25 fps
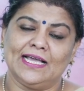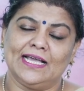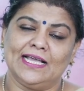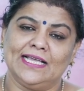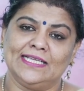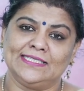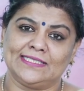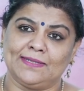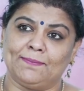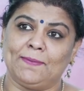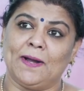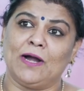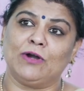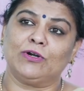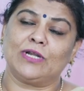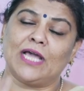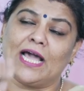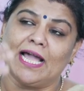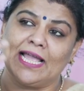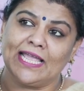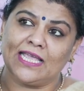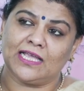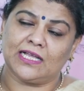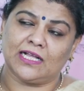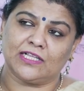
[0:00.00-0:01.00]
is about
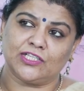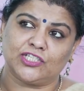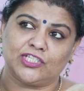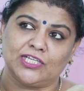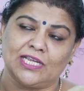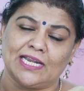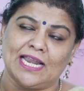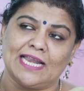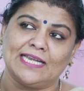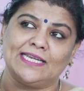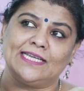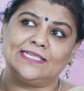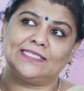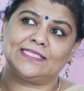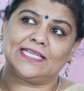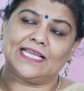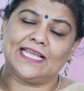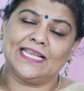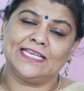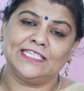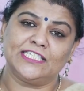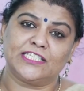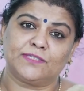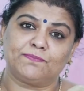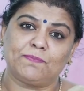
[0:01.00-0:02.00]
high culture, and it
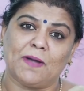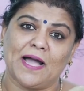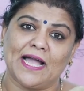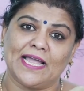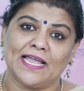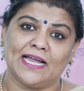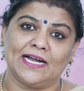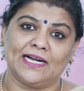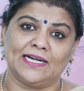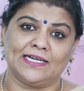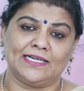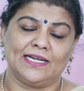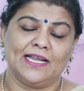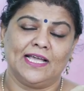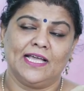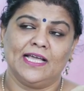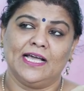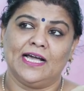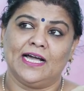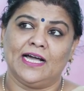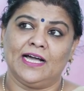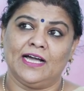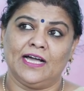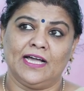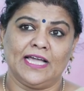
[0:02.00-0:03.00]
inspired
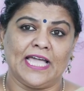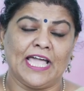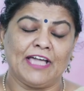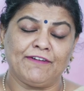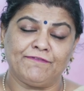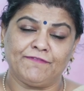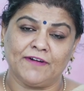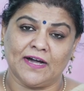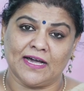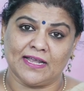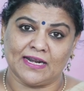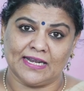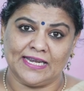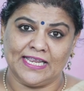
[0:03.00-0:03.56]
F.R.